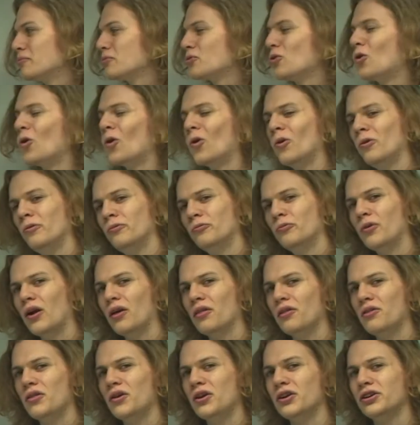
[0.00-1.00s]
call
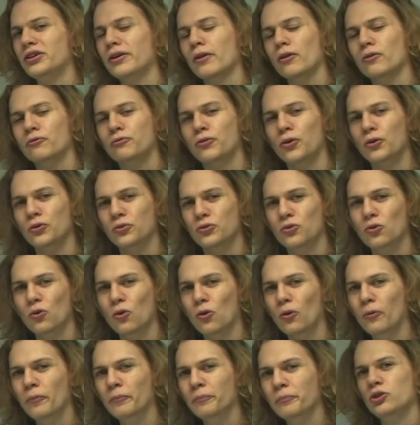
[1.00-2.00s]
rather than a telephone
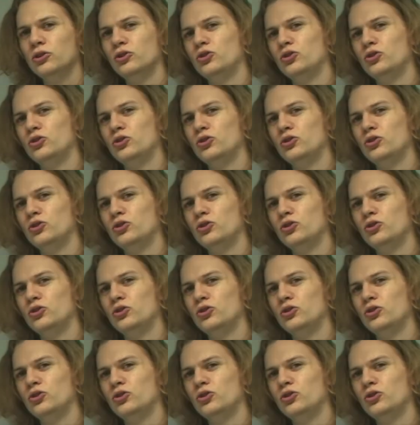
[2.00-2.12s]
call